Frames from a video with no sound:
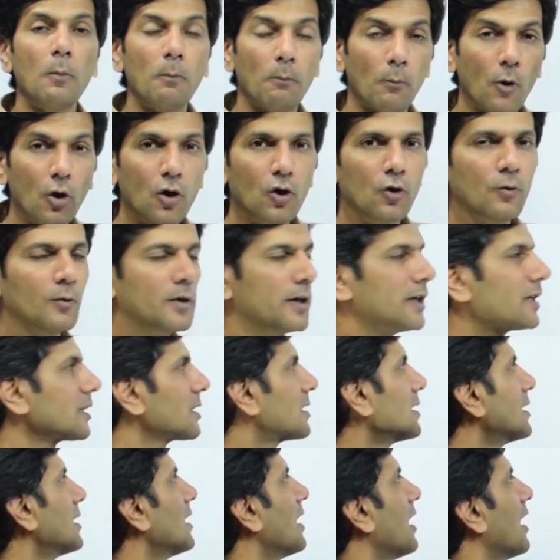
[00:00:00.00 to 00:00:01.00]
Moreover,
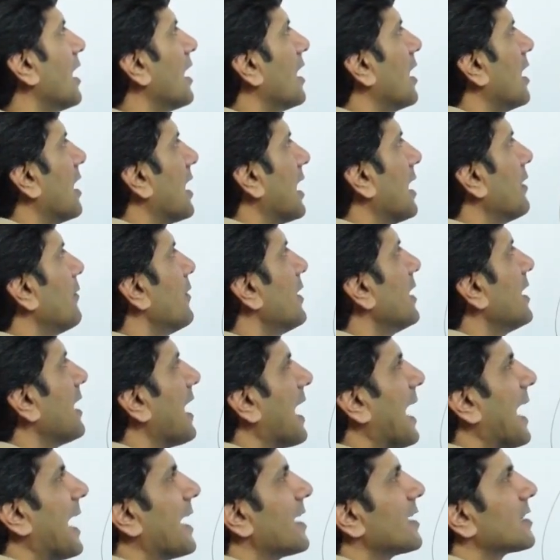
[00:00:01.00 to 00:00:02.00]
11
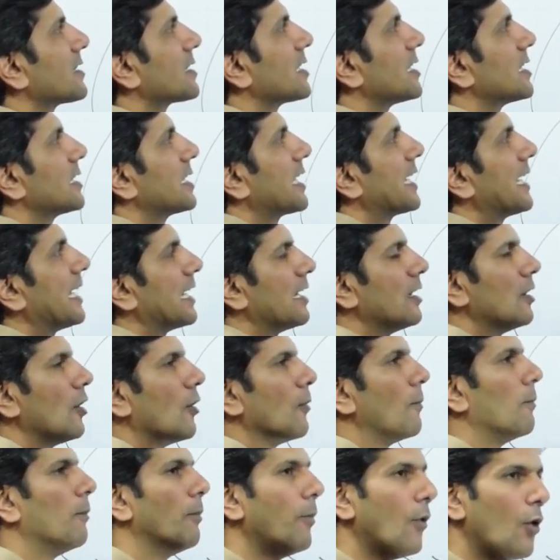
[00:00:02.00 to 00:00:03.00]
and 13
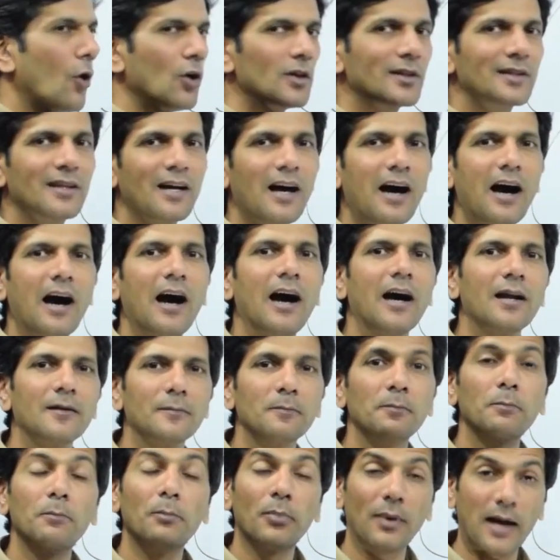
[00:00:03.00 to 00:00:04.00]
both are
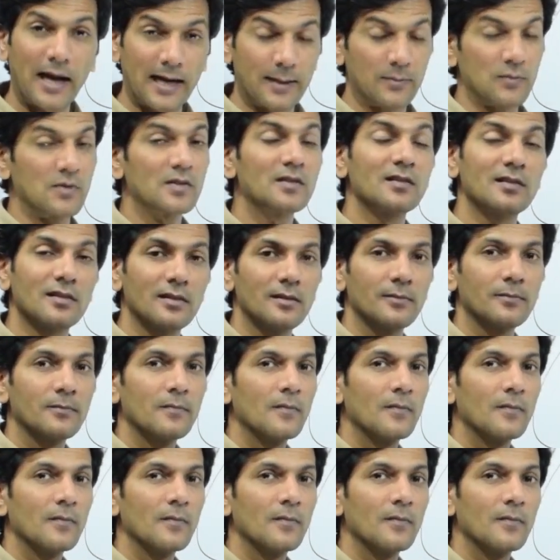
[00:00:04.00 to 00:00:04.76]
primes.